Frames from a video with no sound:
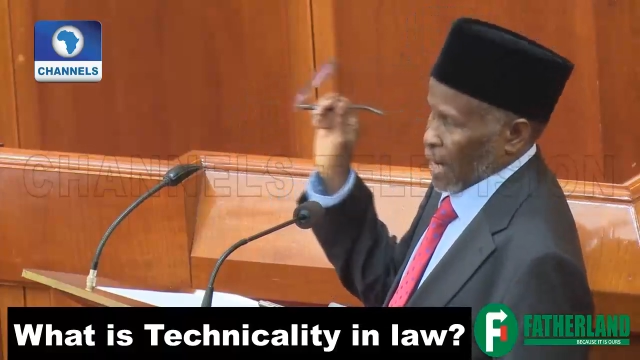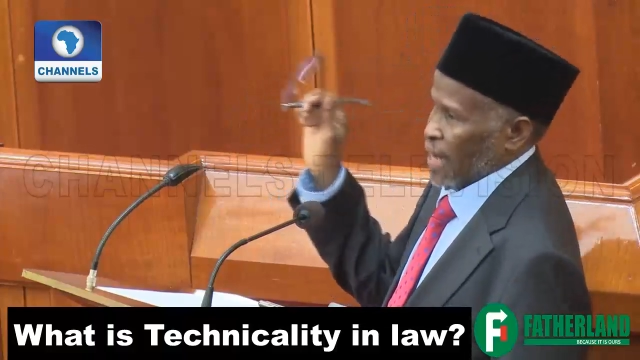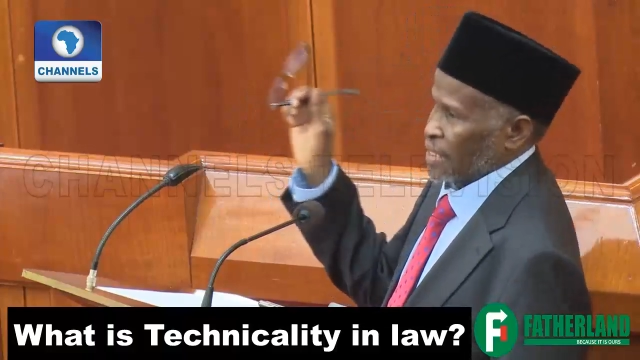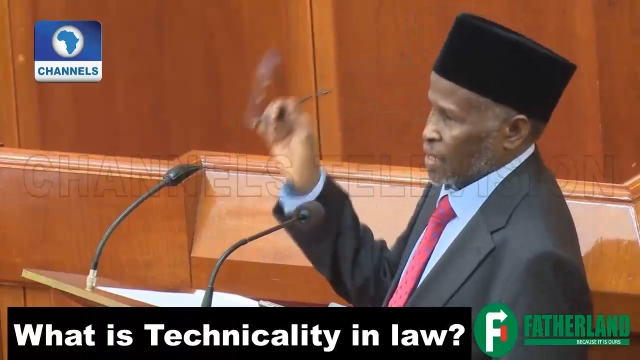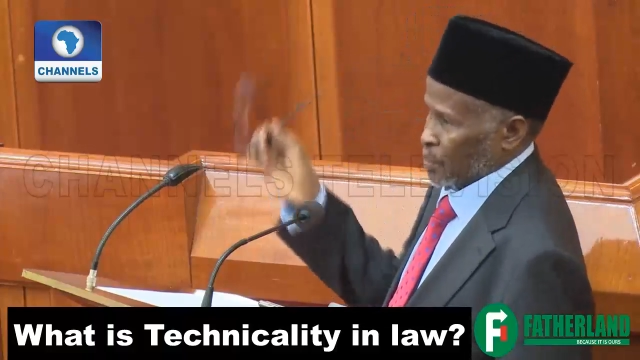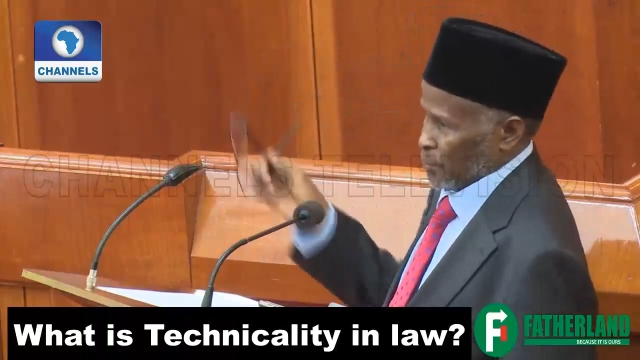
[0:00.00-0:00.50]

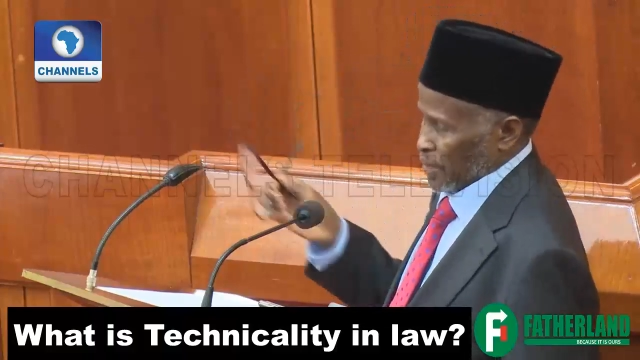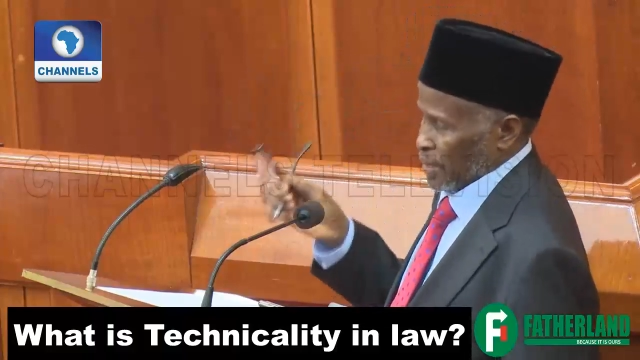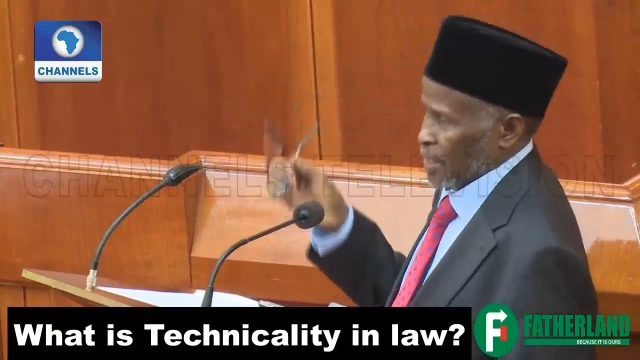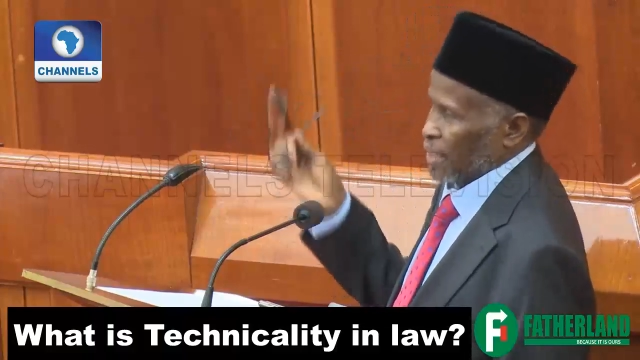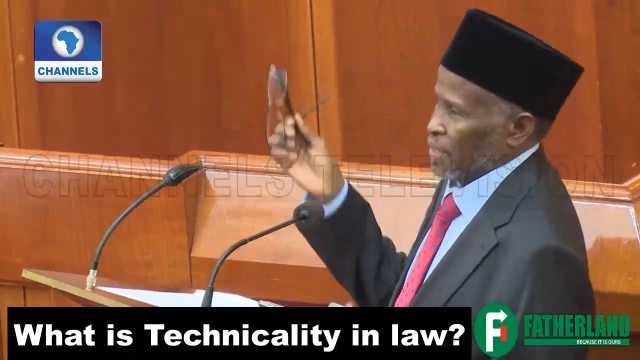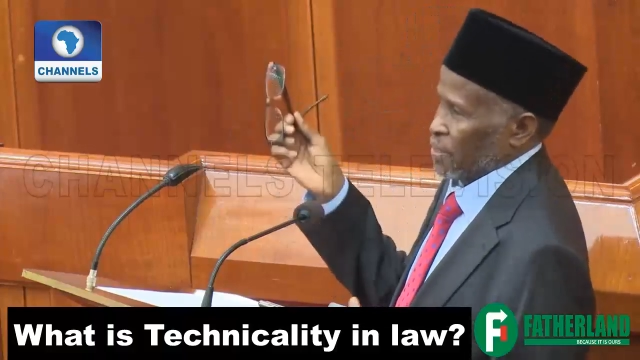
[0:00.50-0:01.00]
Ask
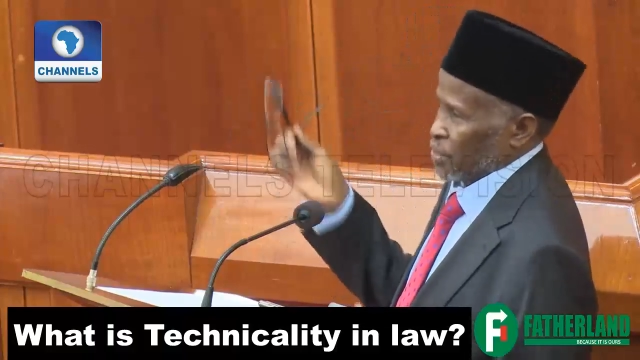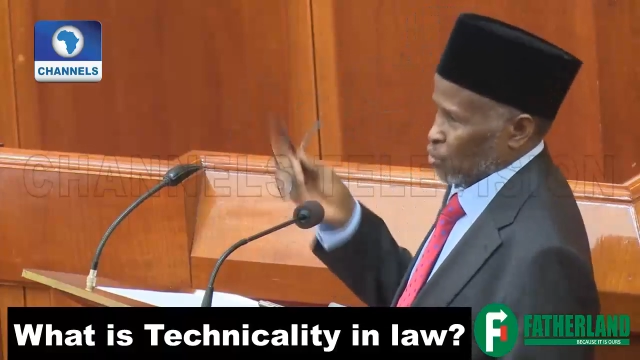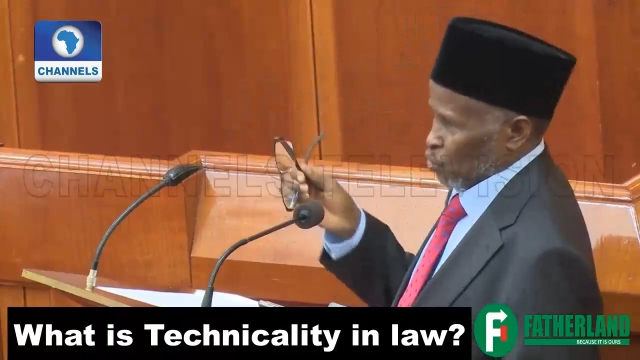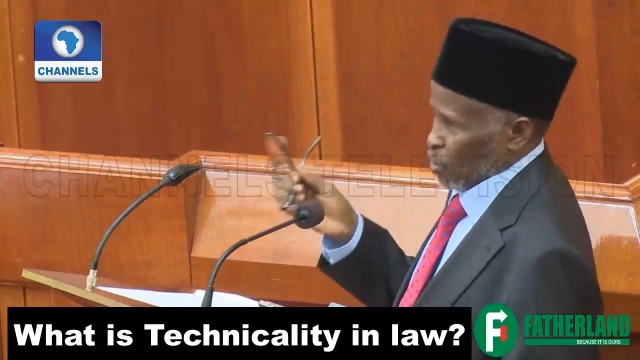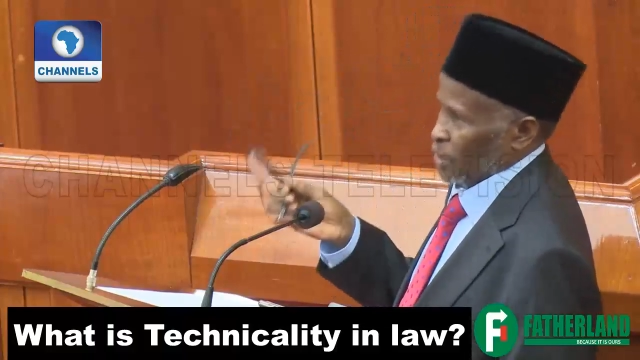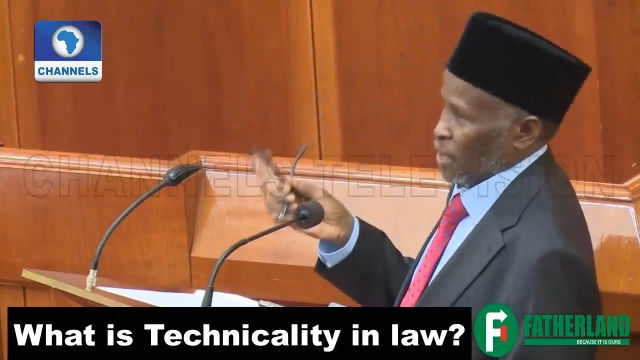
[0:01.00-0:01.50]
me
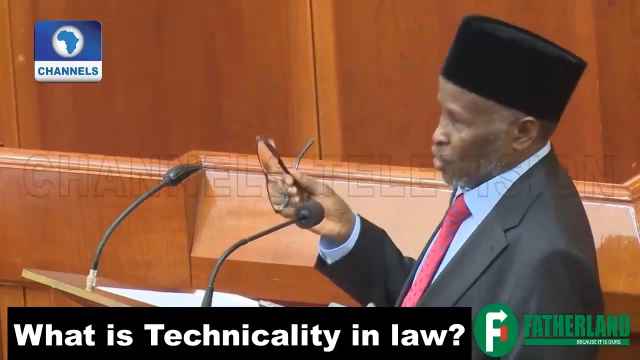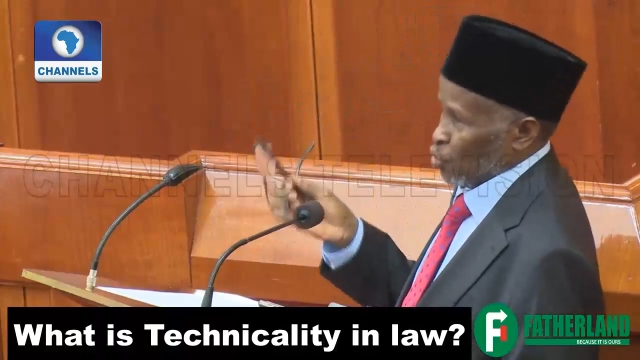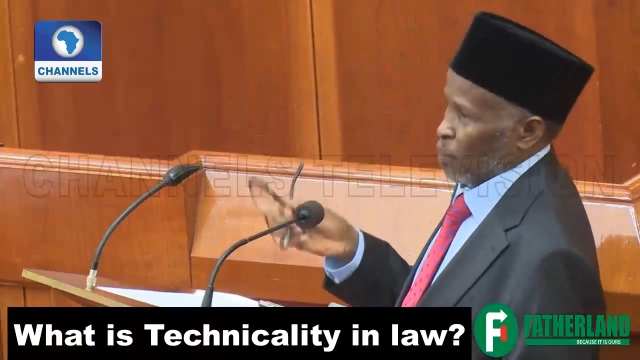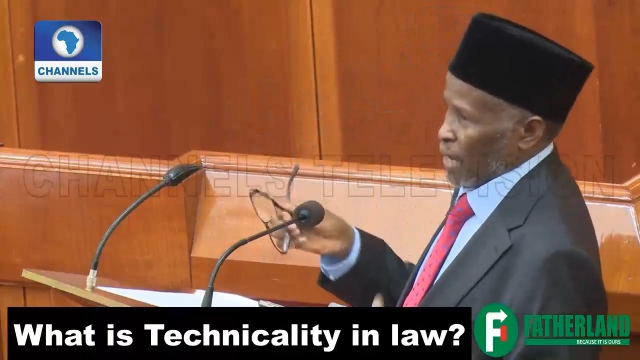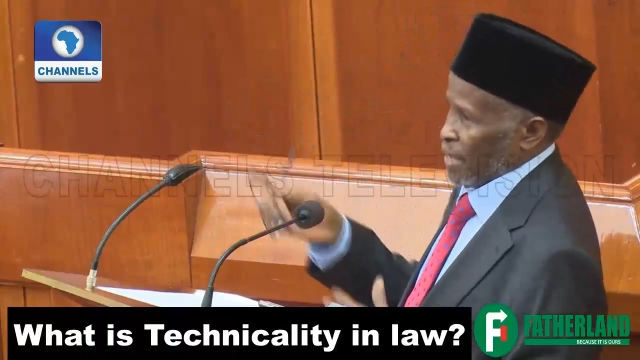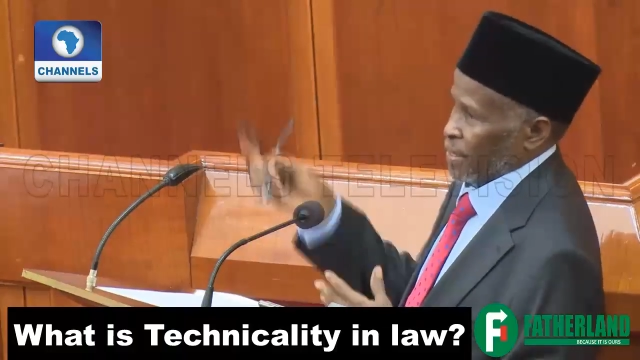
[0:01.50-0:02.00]
anything on
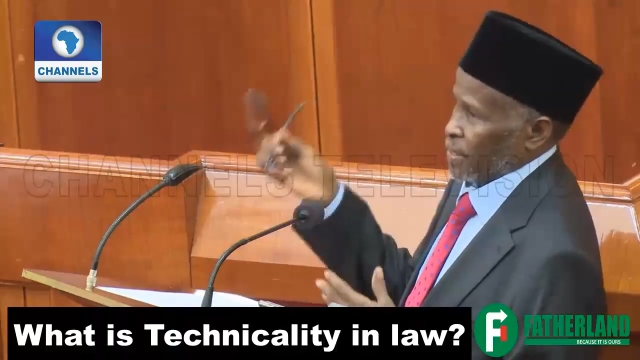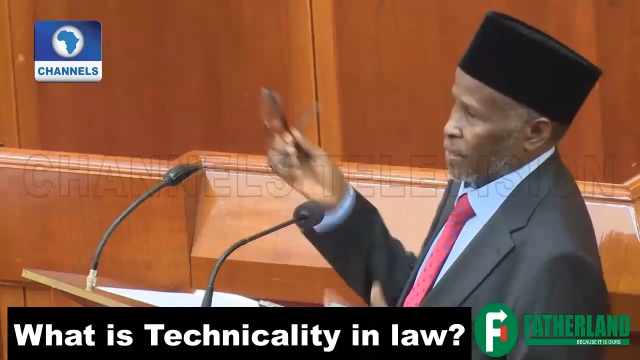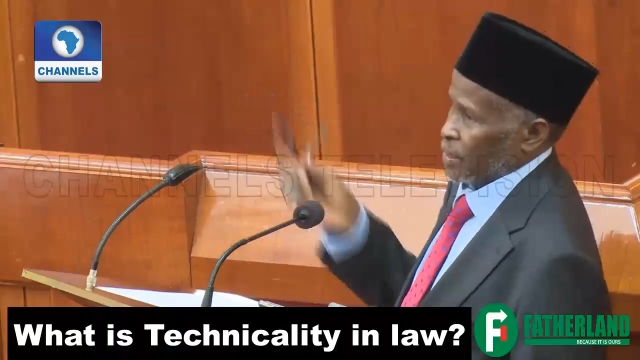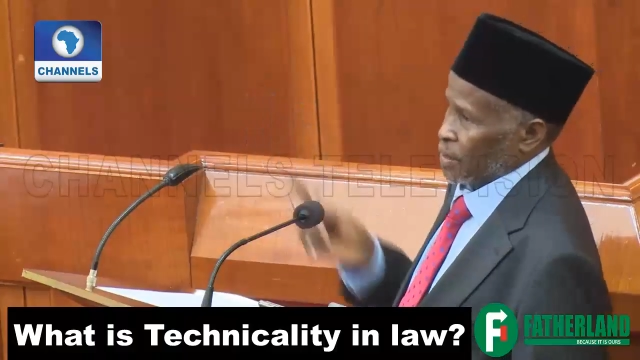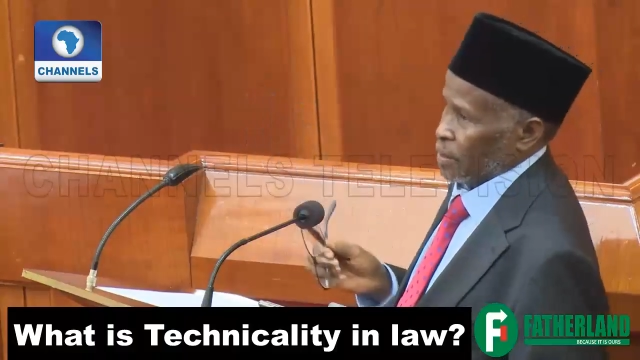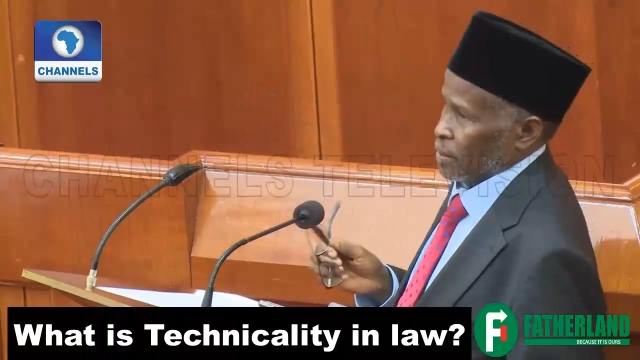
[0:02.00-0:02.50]
aeroplane,
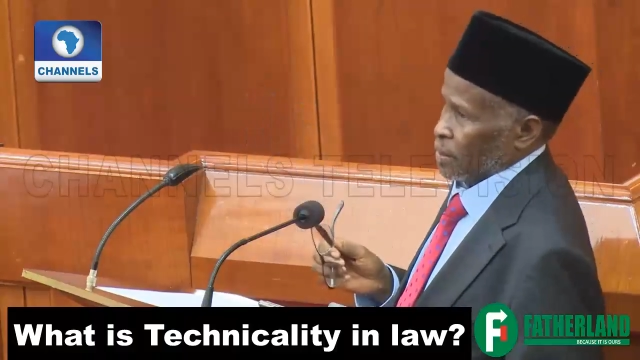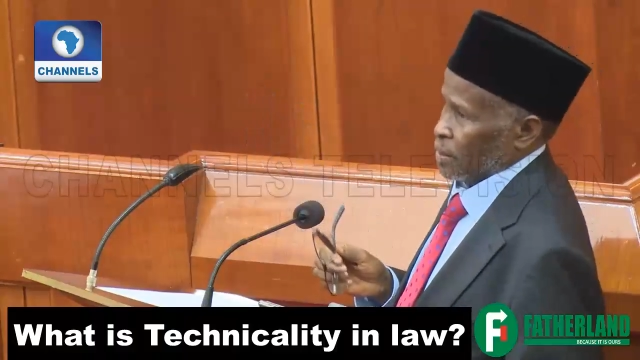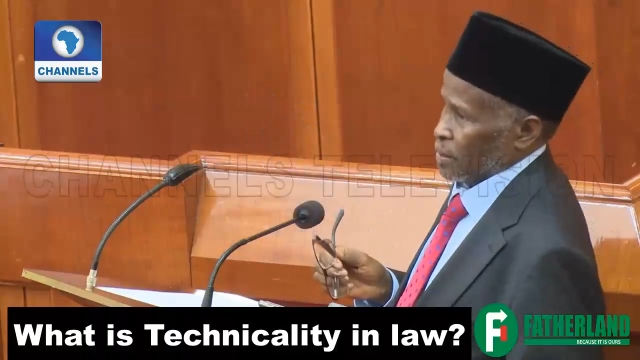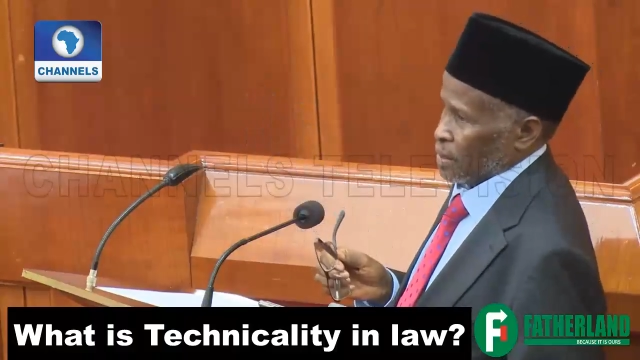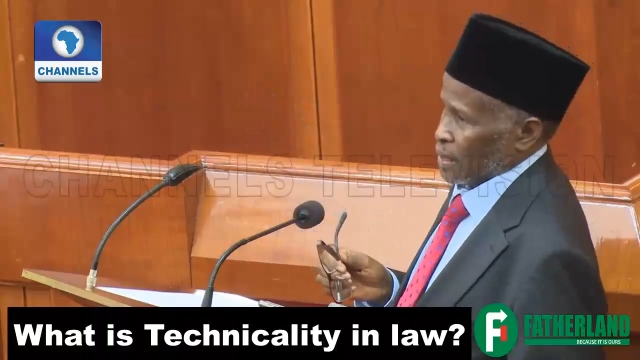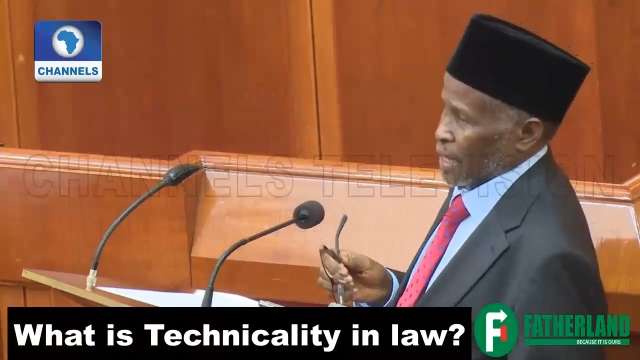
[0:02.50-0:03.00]

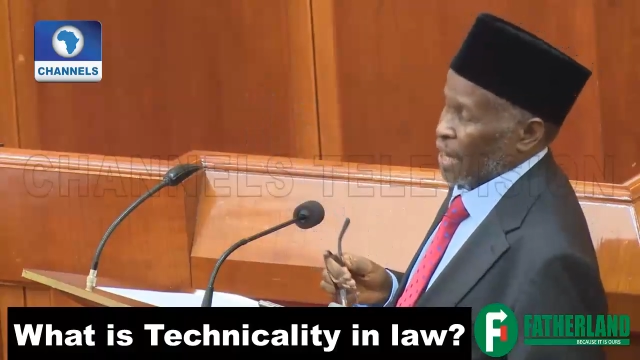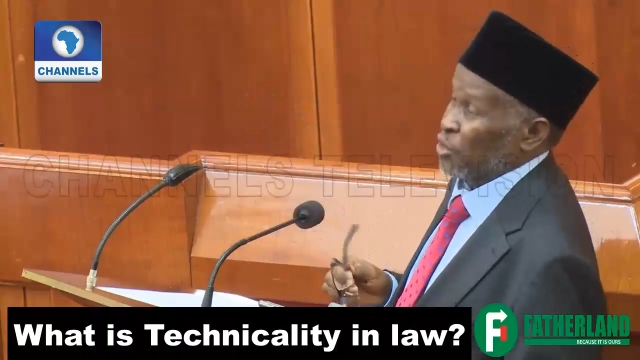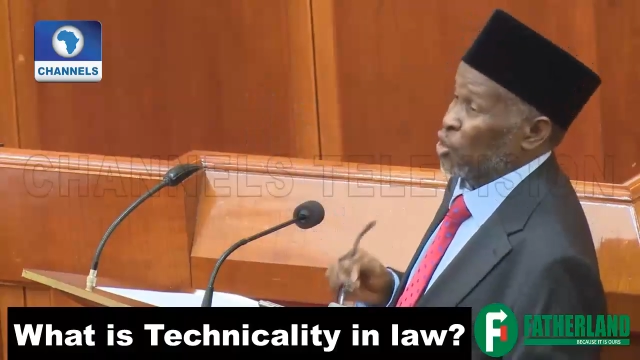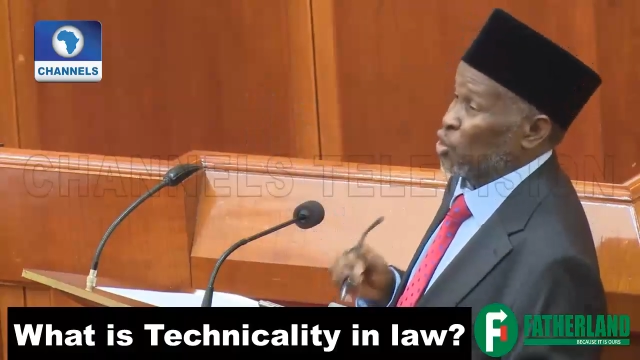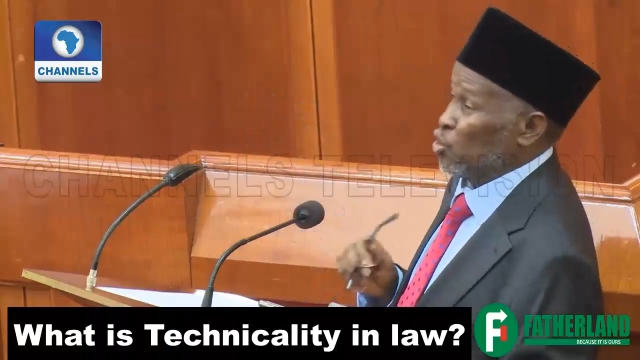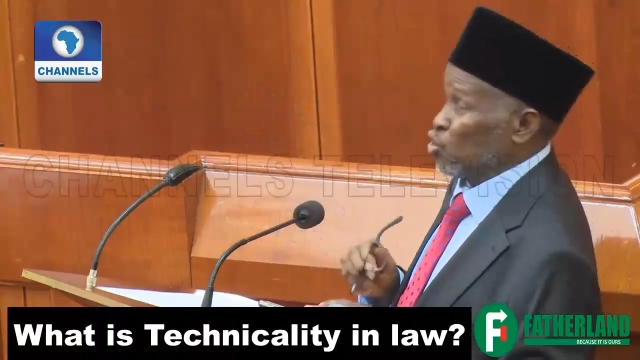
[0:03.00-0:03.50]
I
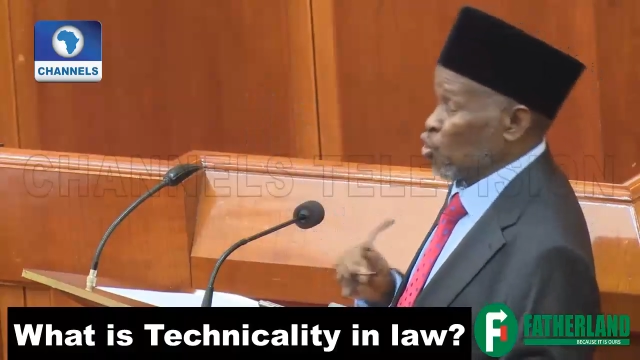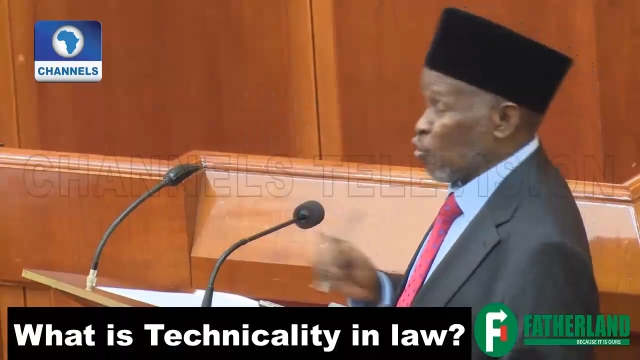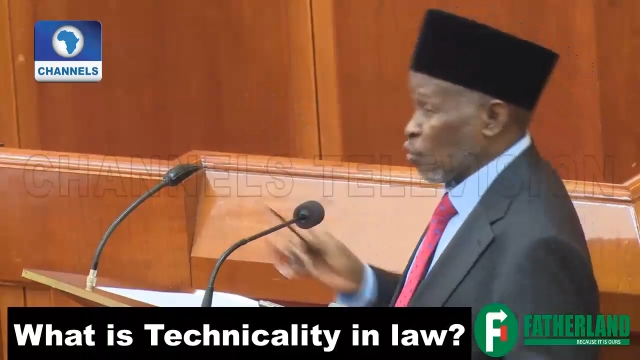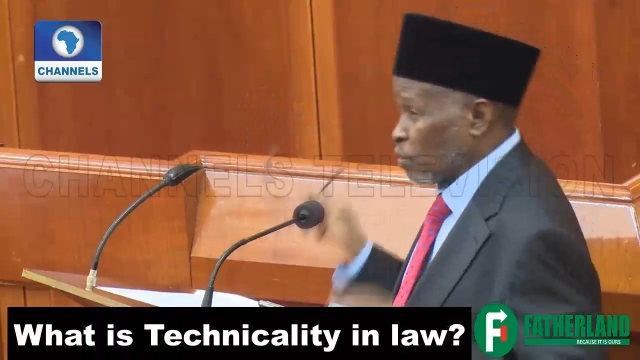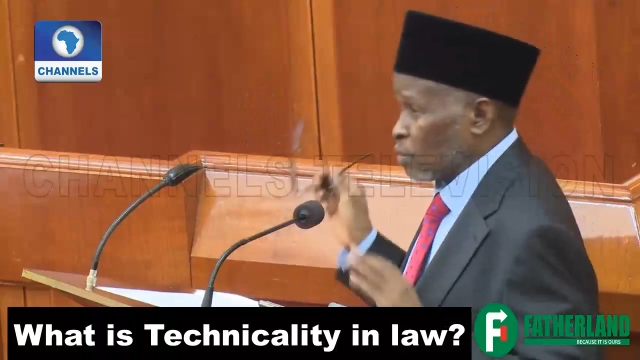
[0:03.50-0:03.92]
don't know.